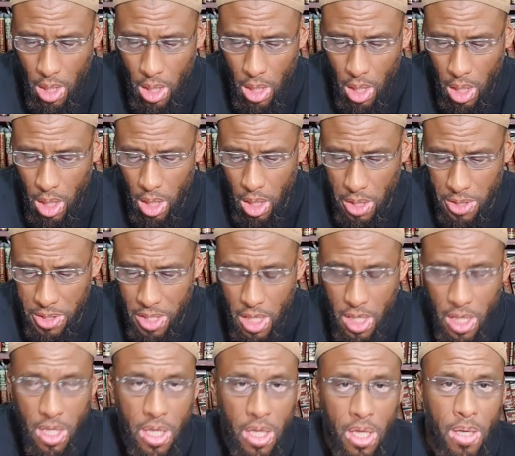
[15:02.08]
on
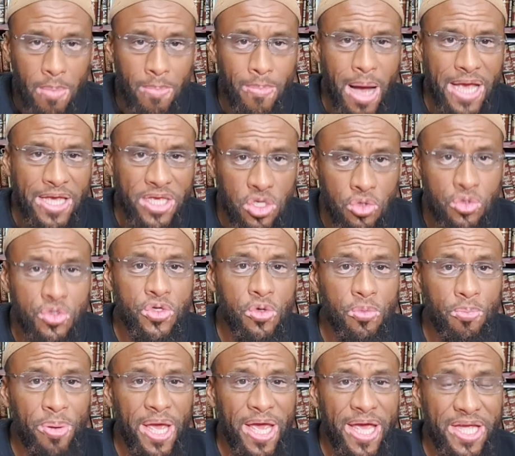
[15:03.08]
my
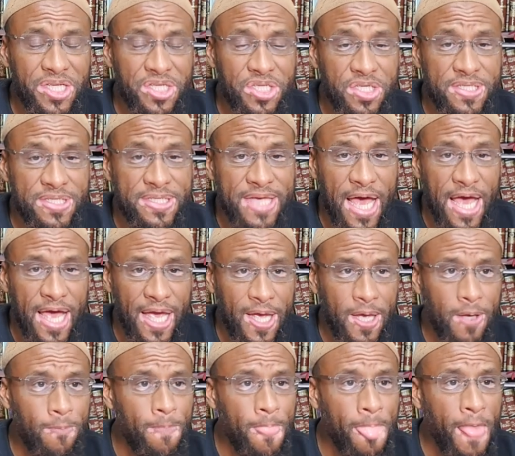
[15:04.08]
YouTube page
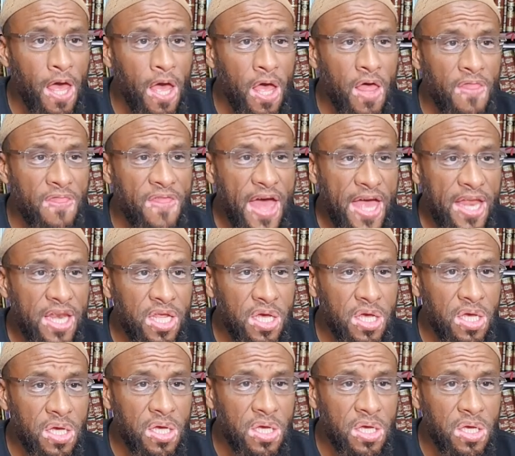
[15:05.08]
saying that,
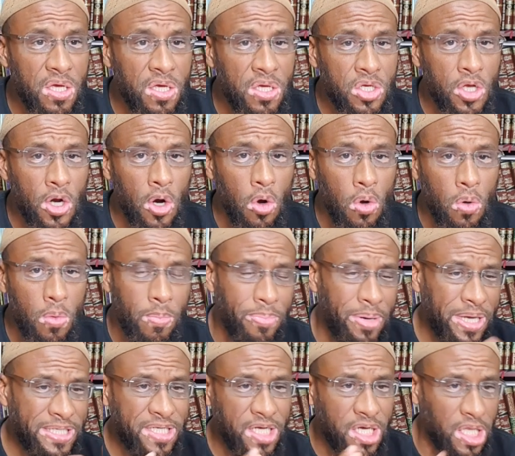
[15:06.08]
you know,
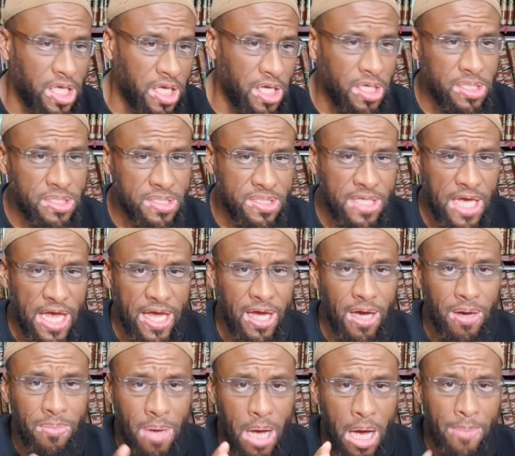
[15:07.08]
basically saying
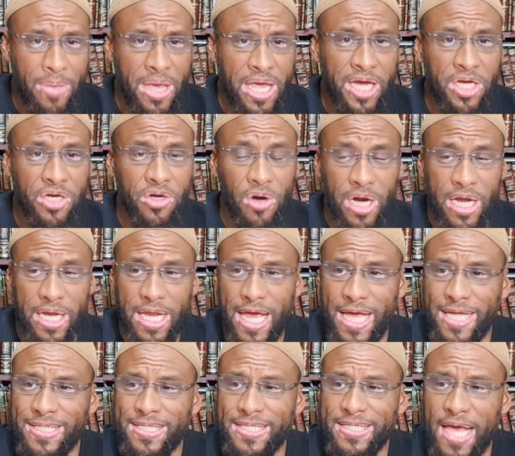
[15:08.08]
I'm, I'm ignorant
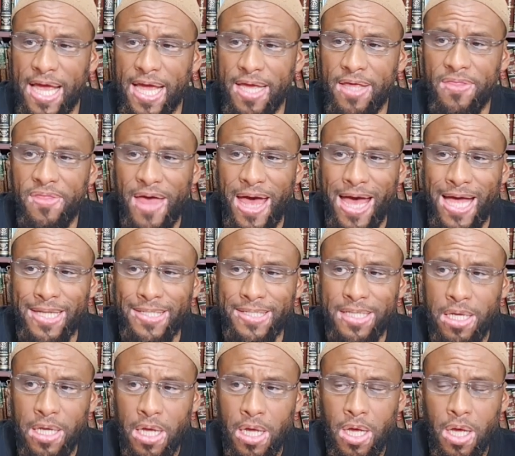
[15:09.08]
and saying that
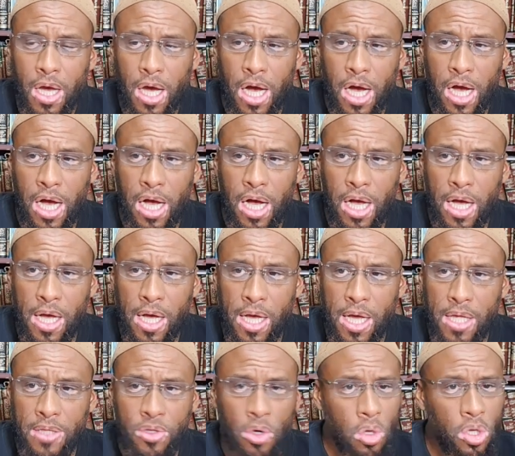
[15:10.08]

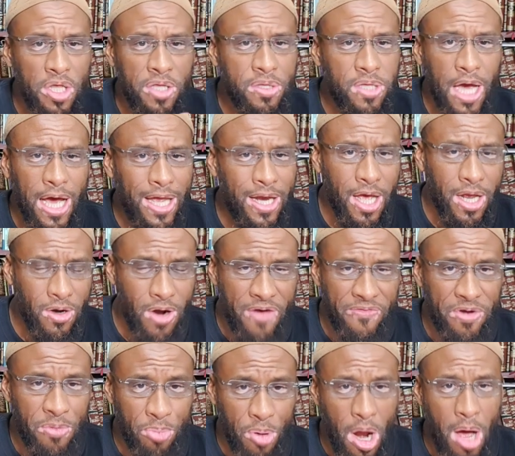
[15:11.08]
uh, the only I, I, don't
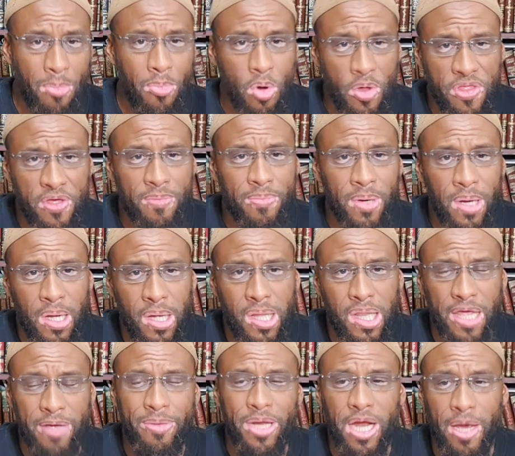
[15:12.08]
have any problem with him
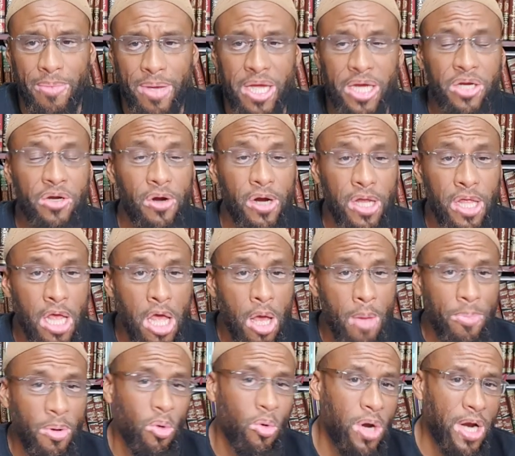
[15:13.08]
claiming I'm ignorant,
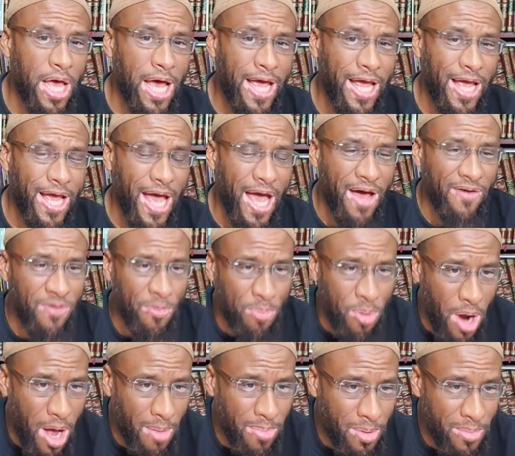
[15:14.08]
but what I have a
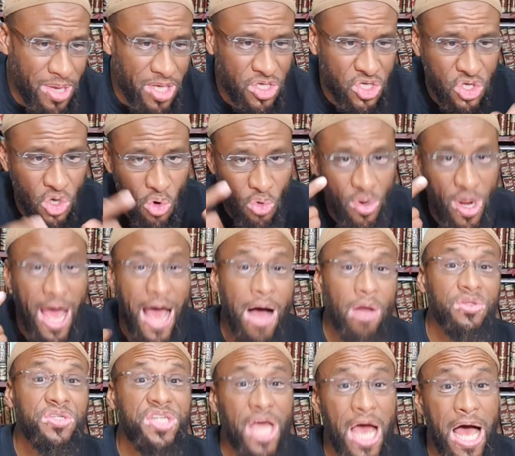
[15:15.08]
problem is showed
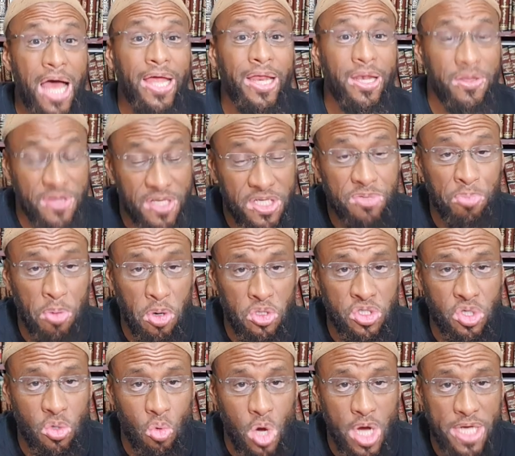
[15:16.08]
how jahil this
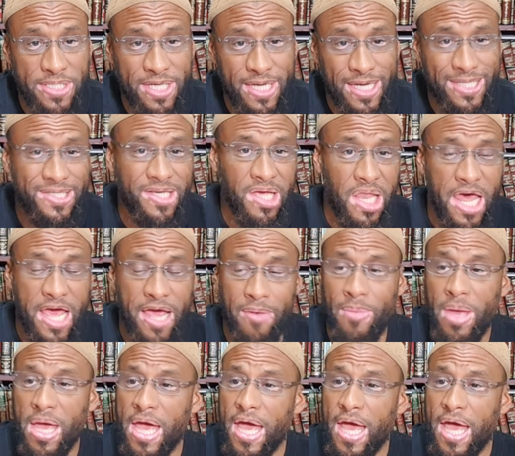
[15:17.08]
person was, and his
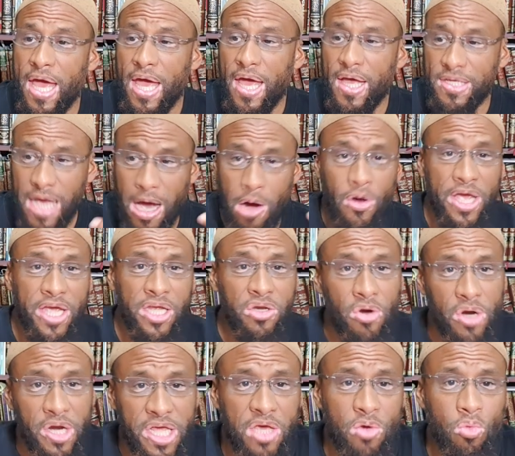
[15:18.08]
claim is how
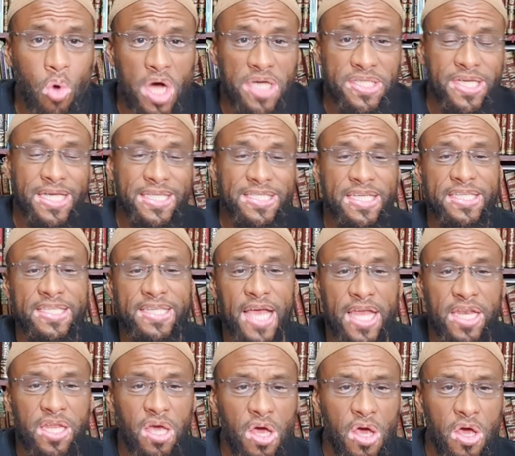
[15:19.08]
ignorant he was because he
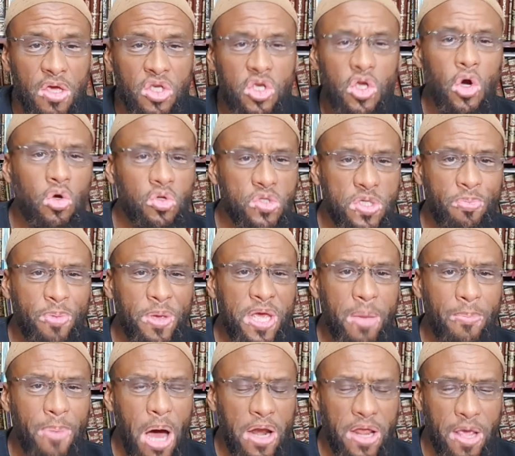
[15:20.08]
said you don't speak
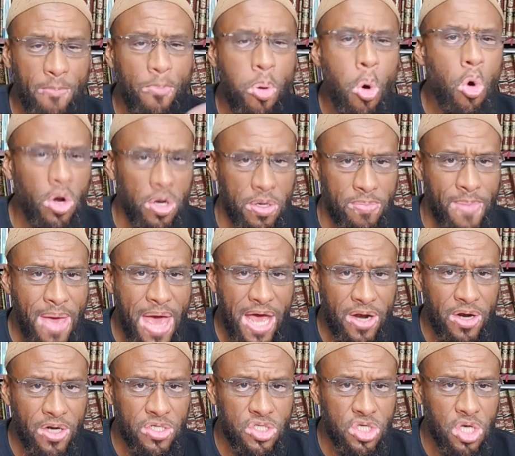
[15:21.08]
about important
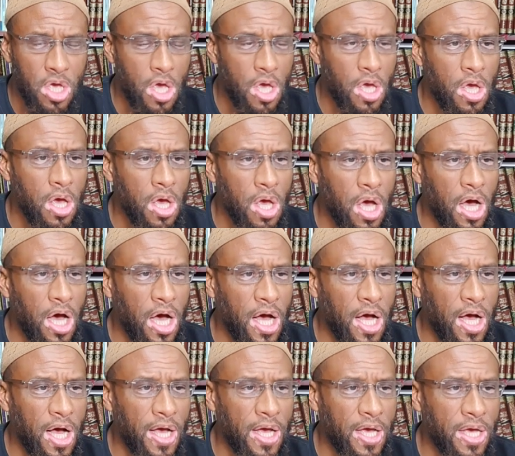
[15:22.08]
matters,
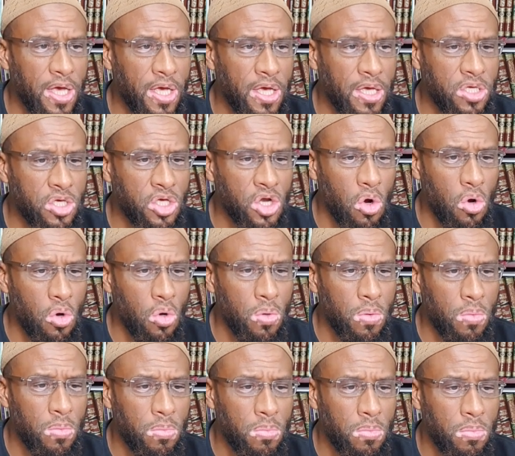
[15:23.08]
uh, you know,
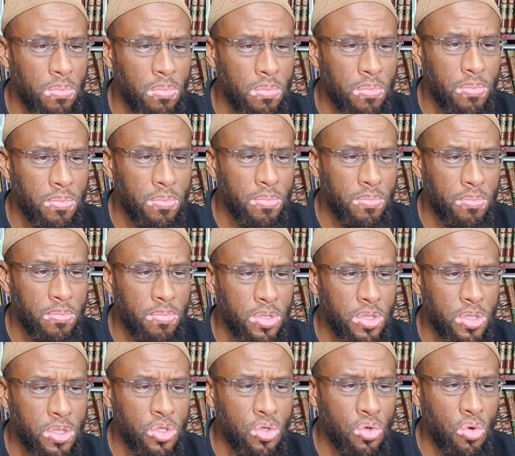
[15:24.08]

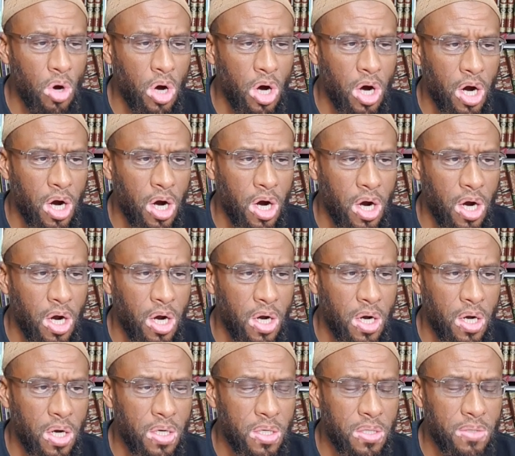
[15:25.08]
you
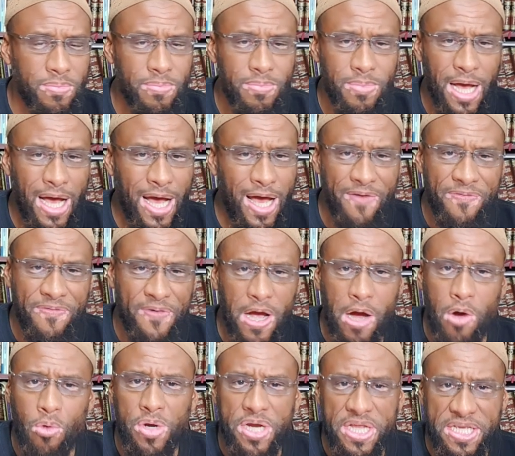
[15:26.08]
are I
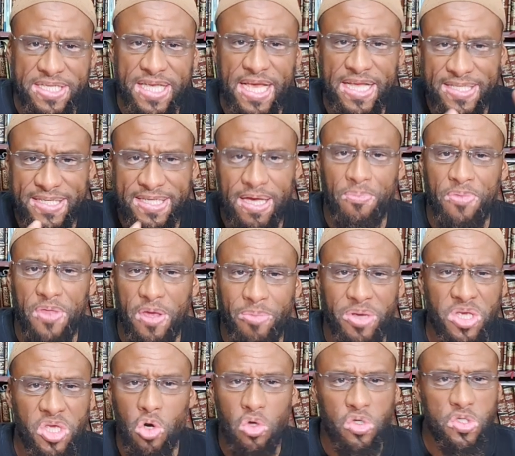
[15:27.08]
forgot what he said something,
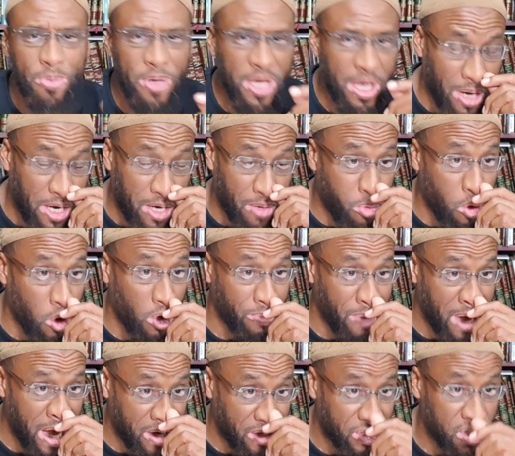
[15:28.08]
but you don't speak about important
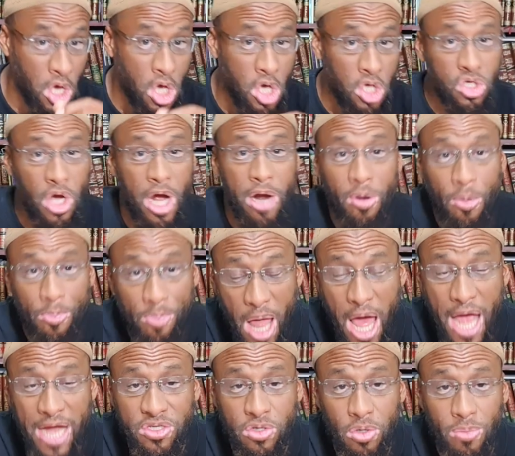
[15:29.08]
matters. So I
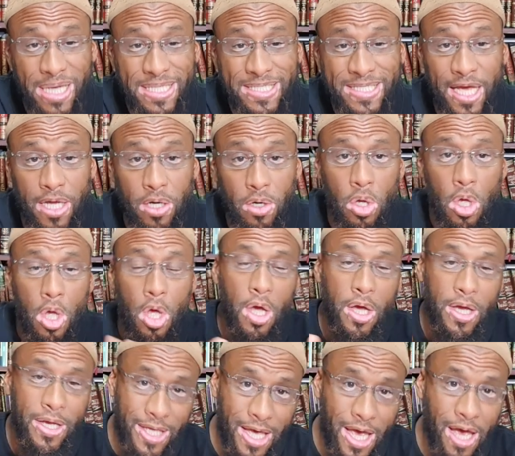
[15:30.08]
replied to him. I said,
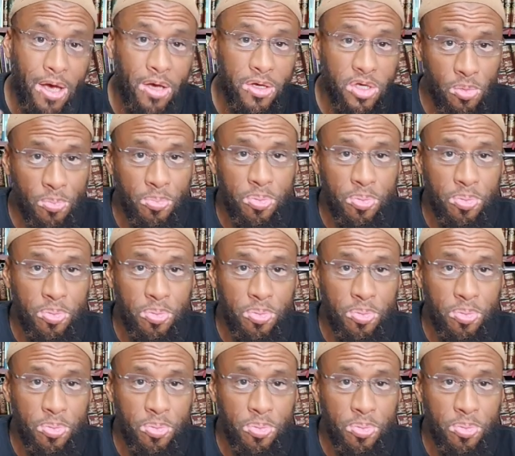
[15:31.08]
yeah,